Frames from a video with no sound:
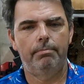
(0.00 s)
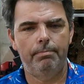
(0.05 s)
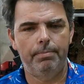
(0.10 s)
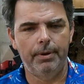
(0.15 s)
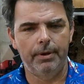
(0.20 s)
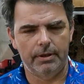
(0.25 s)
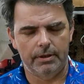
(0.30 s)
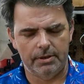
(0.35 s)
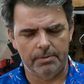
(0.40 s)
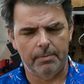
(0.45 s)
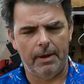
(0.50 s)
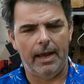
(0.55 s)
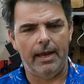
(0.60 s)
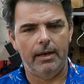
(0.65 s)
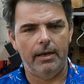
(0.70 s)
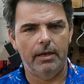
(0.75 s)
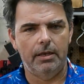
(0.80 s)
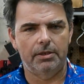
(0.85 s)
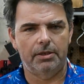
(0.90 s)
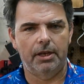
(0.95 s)
put some
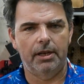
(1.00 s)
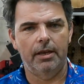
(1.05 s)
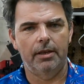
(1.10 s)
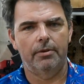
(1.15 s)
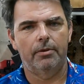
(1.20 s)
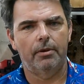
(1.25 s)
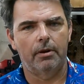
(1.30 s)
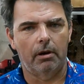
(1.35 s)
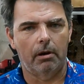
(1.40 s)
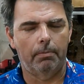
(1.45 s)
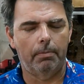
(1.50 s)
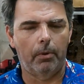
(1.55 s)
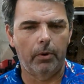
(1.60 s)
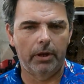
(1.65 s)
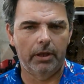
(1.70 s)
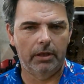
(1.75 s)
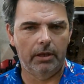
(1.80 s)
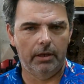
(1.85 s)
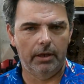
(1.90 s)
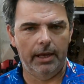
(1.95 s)
ideas together in our
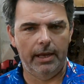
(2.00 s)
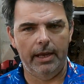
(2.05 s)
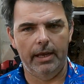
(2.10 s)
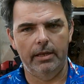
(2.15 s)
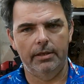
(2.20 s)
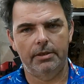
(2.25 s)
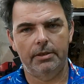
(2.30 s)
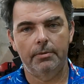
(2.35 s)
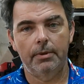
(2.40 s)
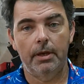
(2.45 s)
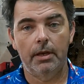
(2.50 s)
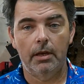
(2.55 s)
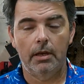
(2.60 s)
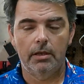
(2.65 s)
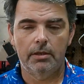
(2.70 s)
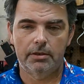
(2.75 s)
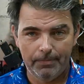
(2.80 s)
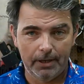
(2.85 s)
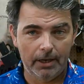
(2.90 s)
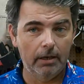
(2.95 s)
pointy little heads.
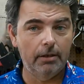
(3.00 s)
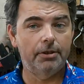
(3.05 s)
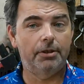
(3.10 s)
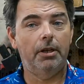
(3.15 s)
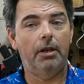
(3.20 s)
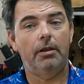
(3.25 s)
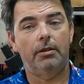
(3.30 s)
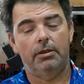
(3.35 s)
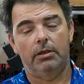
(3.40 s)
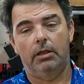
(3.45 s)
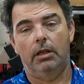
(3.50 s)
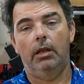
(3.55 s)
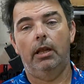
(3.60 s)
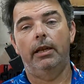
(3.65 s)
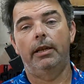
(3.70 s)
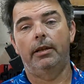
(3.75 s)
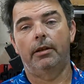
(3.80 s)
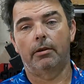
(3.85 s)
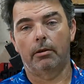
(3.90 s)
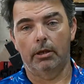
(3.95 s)
Here's y'all's
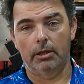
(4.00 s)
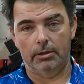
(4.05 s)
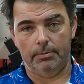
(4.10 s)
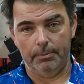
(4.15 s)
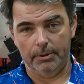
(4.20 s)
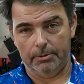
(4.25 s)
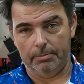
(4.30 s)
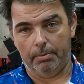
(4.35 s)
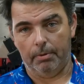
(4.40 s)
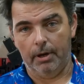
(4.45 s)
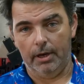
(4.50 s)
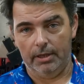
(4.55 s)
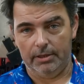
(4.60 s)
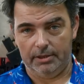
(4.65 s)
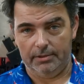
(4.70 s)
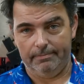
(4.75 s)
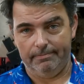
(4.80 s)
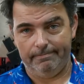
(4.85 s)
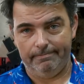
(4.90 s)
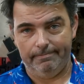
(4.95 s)
late Christmas
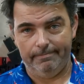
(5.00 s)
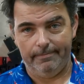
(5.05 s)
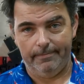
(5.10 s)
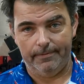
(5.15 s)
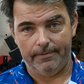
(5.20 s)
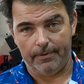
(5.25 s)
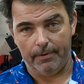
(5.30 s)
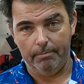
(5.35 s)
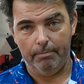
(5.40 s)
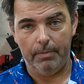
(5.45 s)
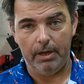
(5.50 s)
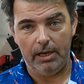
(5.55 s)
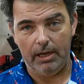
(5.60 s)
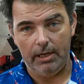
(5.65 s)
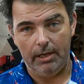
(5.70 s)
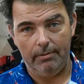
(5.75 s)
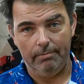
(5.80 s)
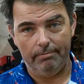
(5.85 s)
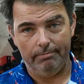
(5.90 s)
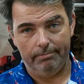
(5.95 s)
present from
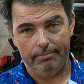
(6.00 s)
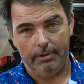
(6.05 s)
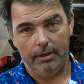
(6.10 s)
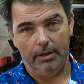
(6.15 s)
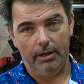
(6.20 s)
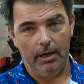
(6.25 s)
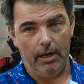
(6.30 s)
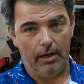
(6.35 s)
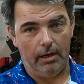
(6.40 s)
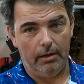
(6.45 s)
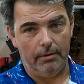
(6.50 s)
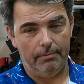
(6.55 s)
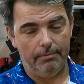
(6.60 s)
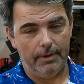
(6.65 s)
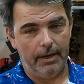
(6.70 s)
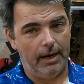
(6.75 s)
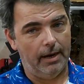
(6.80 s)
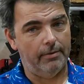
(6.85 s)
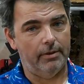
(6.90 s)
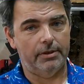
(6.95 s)
me to y'all,
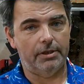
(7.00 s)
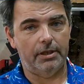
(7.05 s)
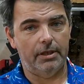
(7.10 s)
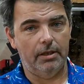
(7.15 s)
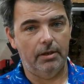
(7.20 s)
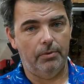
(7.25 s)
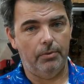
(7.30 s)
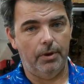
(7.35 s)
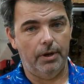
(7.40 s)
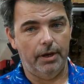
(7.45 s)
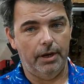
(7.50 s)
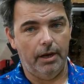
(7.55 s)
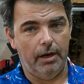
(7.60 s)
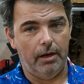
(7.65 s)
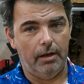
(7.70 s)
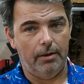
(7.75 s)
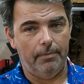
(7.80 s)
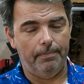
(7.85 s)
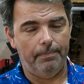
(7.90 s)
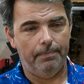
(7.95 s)
every single one of
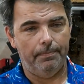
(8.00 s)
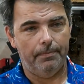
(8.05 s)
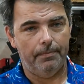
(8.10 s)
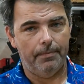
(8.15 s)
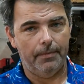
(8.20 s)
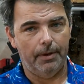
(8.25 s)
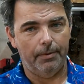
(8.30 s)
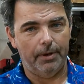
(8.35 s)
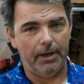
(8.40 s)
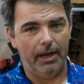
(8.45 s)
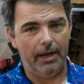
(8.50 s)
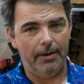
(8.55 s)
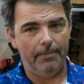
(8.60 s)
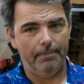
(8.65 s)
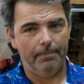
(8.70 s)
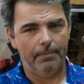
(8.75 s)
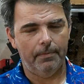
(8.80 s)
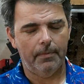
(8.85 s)
y'all, okay?